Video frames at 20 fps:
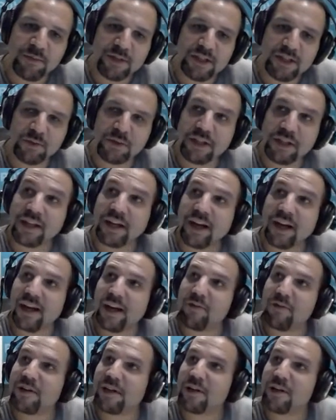MediaWiki guy. I
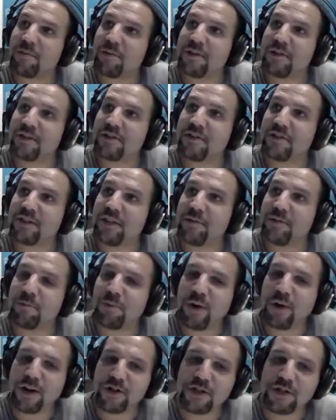have a little bit the
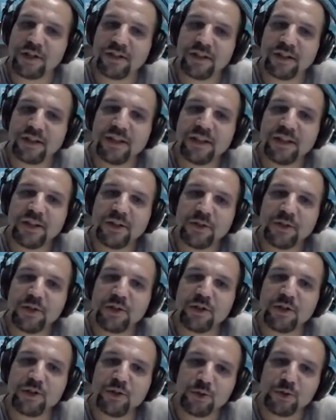impression
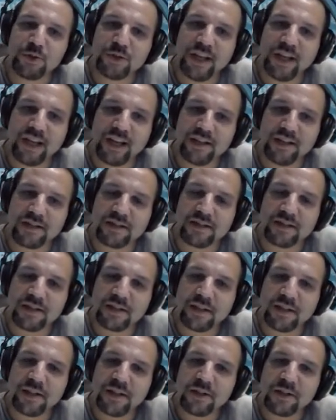your use case
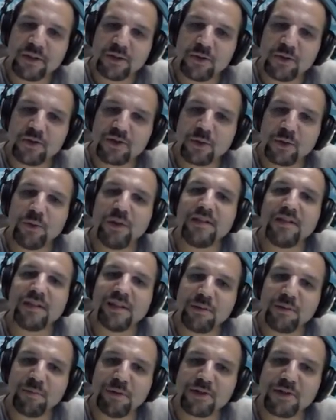could so
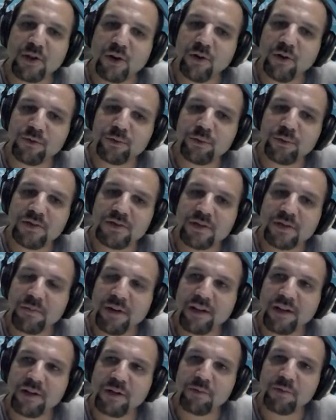easily be solved with
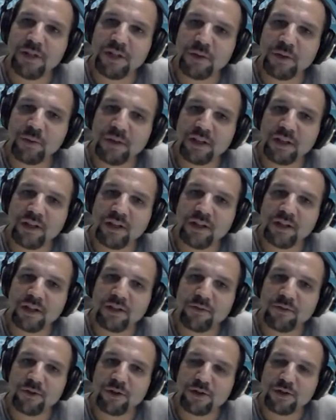Semantic MediaWiki in
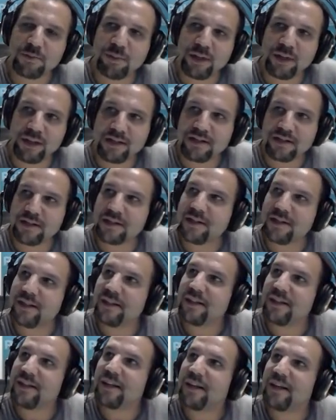the first place,
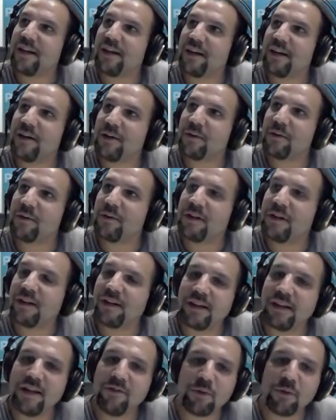
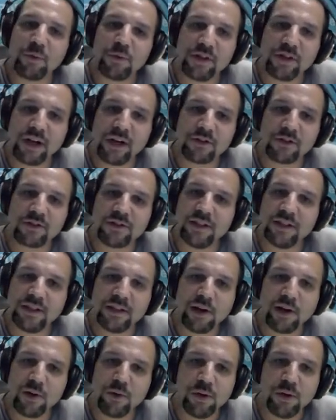mm-hmm. Even without
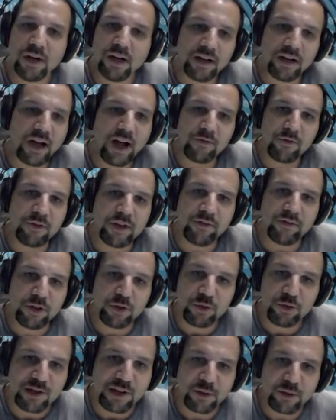needing Lua. I've never
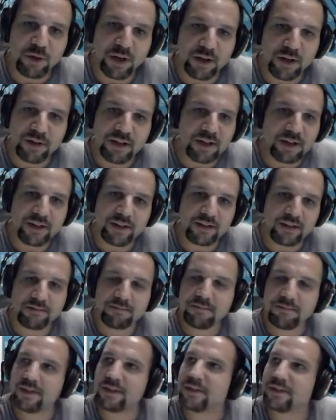used Lua.
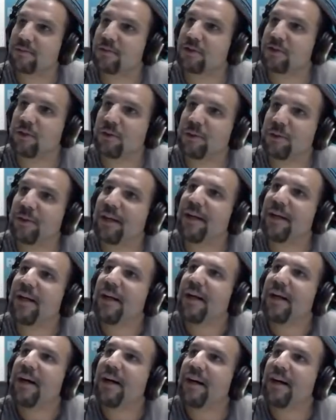Okay. So
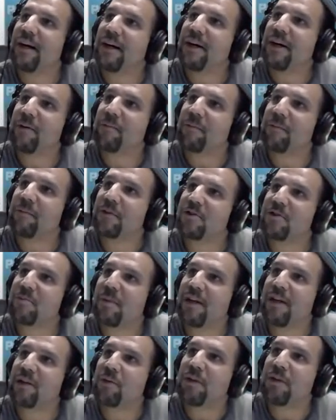
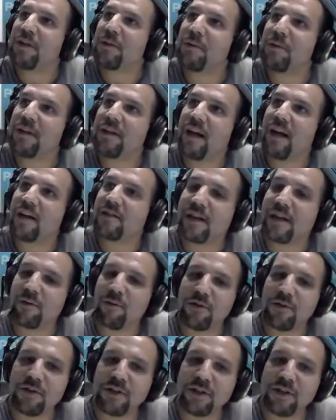Semantic MediaWiki has
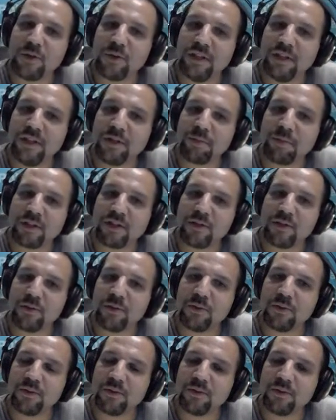everything you need, but
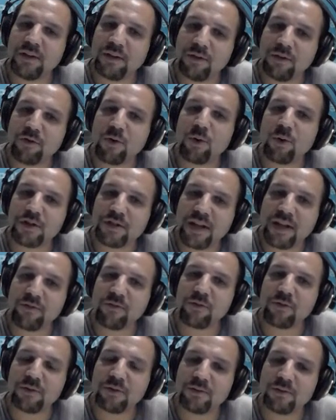you of course
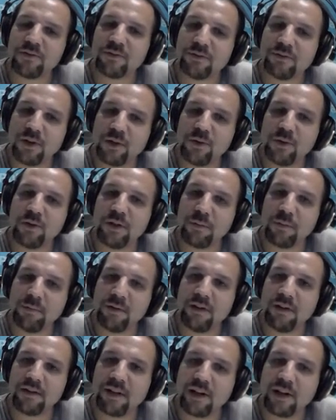have to know a
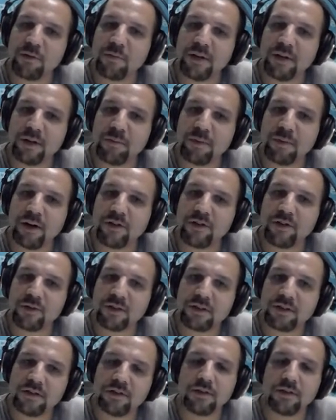little bit about you
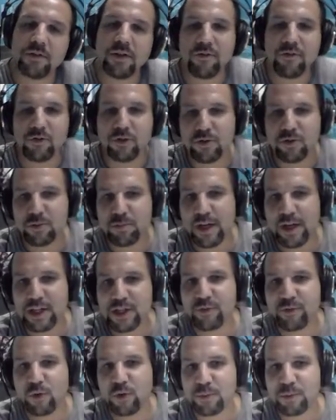have to use
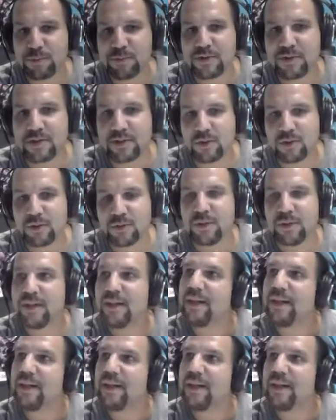page forms, you know.